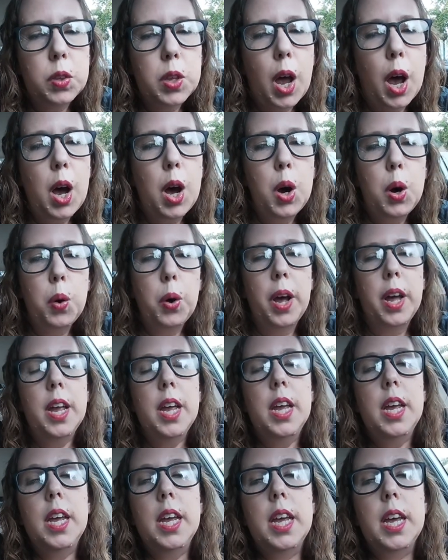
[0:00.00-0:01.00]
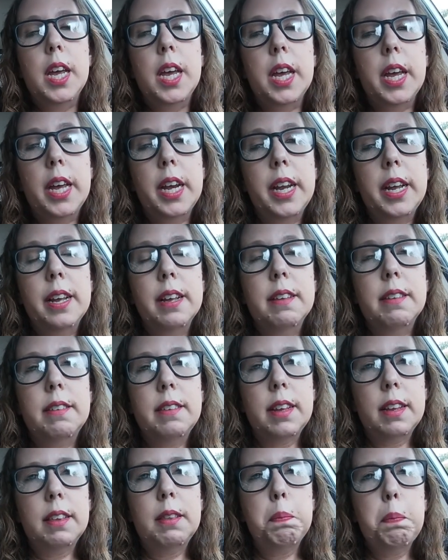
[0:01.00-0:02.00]
So, it is
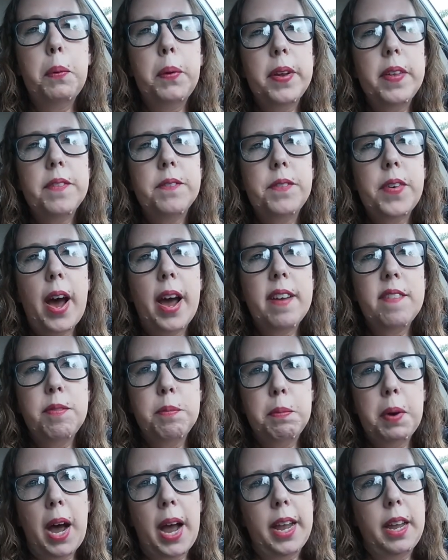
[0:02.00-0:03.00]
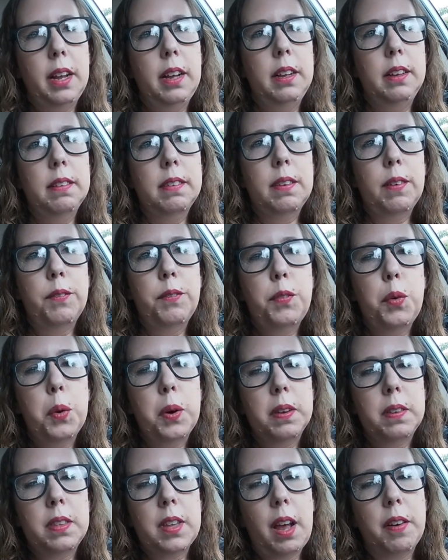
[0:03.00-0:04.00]
6.5 miles
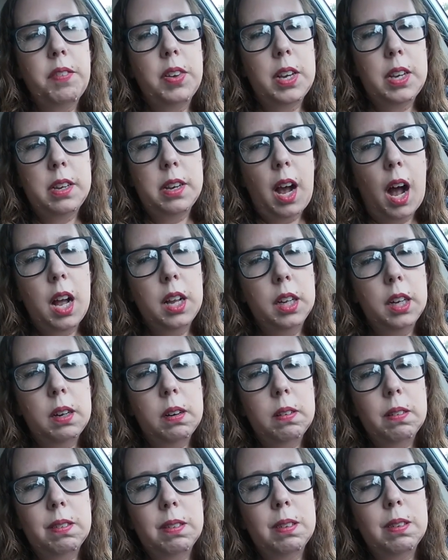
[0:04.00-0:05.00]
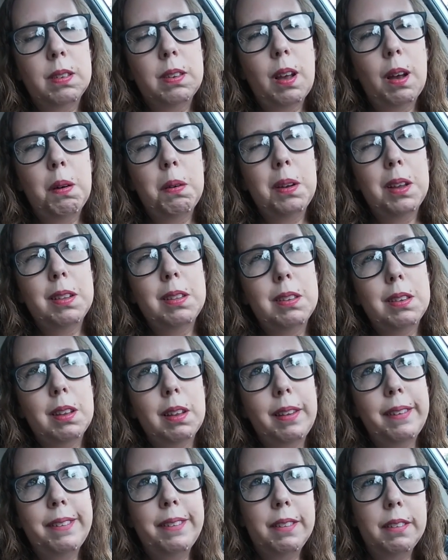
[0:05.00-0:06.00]
for $7. So, it's
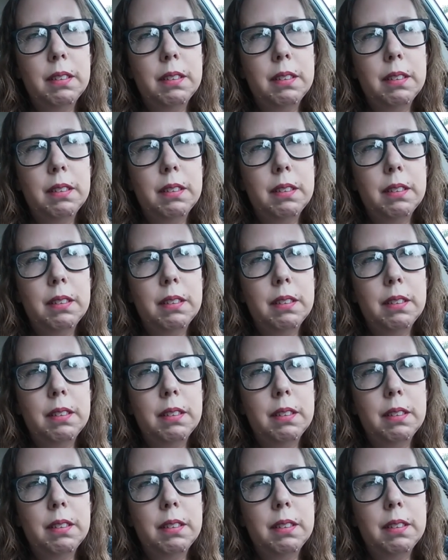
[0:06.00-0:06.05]
a